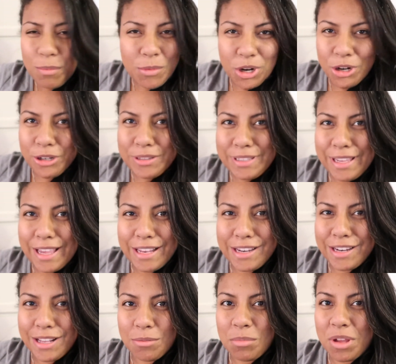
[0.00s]
I'm currently
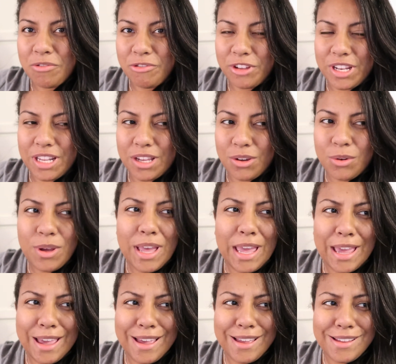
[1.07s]
editing my video
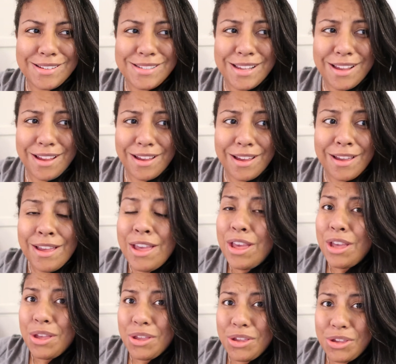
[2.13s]
and uh,
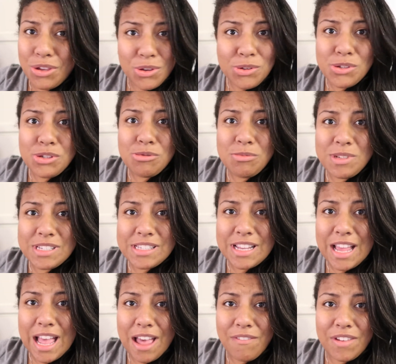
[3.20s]
YouTube
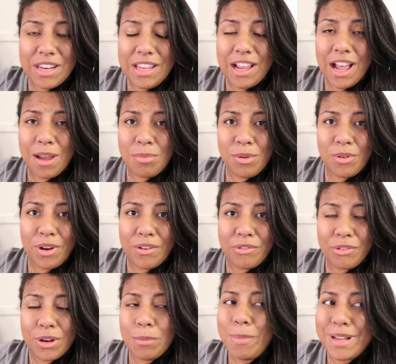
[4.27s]
doesn't have any copyright
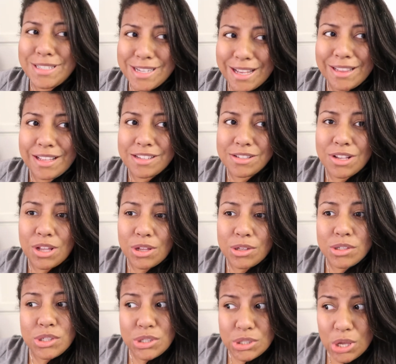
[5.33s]
free bachata
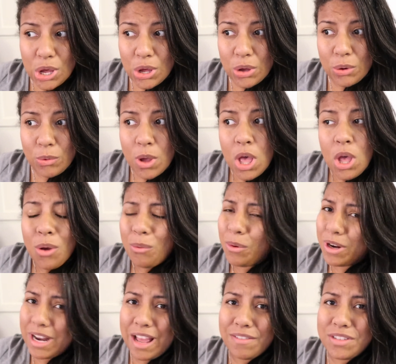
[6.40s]
songs, so
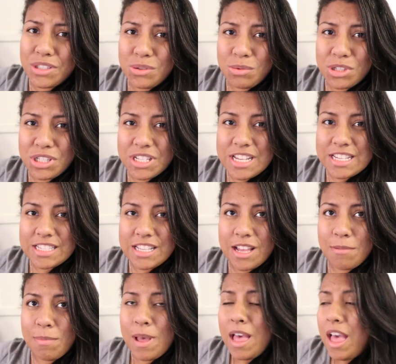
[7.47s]
we're gonna have to switch things
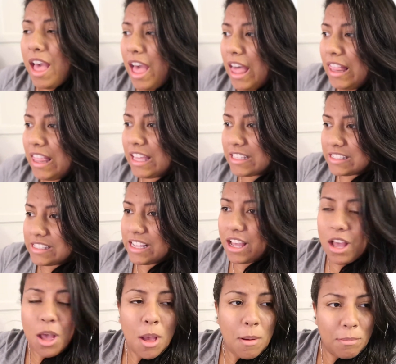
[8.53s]
up.
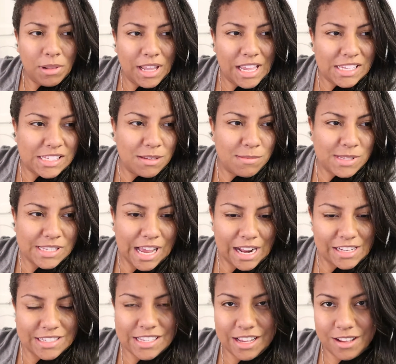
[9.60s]
Alexa, play some
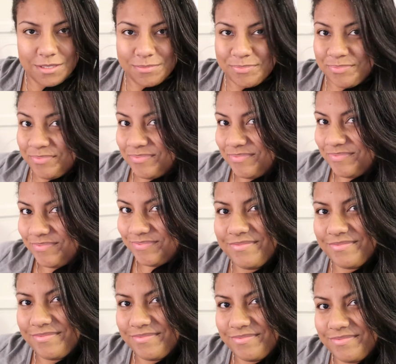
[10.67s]
salsa.
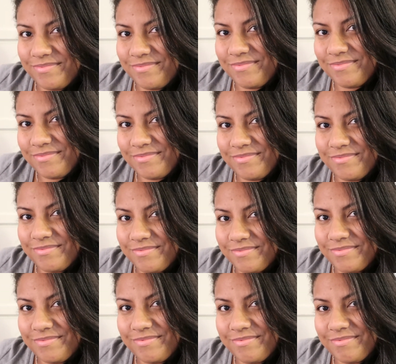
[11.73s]
Got it.
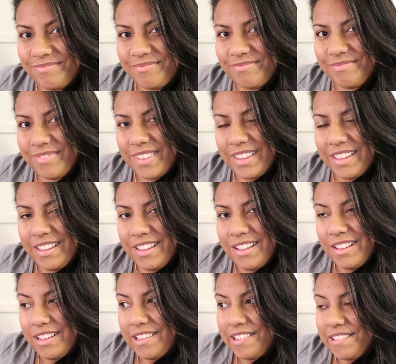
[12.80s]
The station,
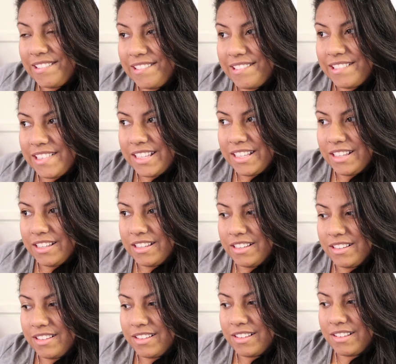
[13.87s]
Salsa, free
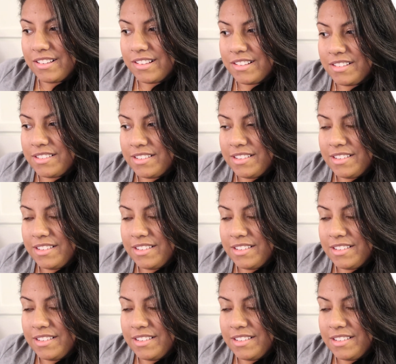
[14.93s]
on Amazon